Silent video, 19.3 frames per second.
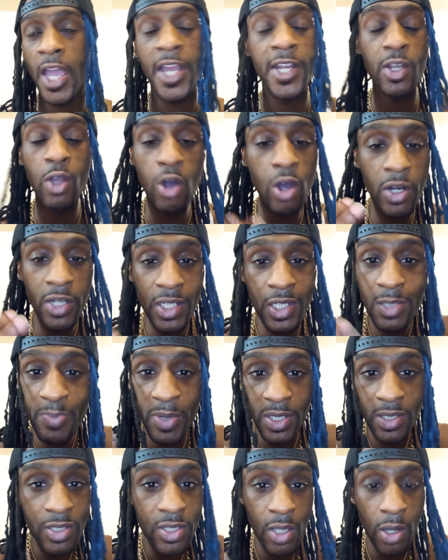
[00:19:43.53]
And knowing these
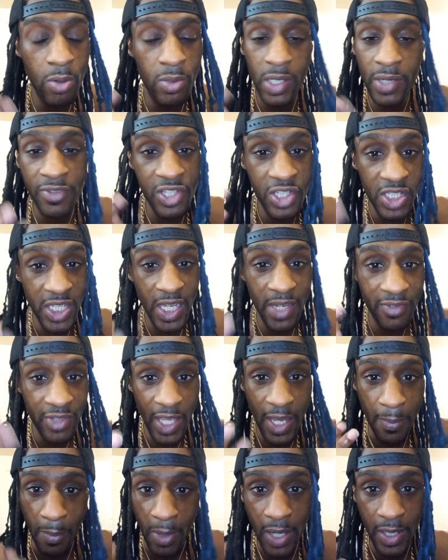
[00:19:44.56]
bitches don't even save
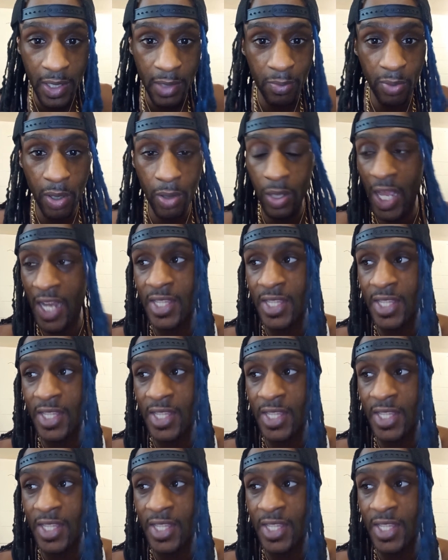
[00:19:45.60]
their money, bro.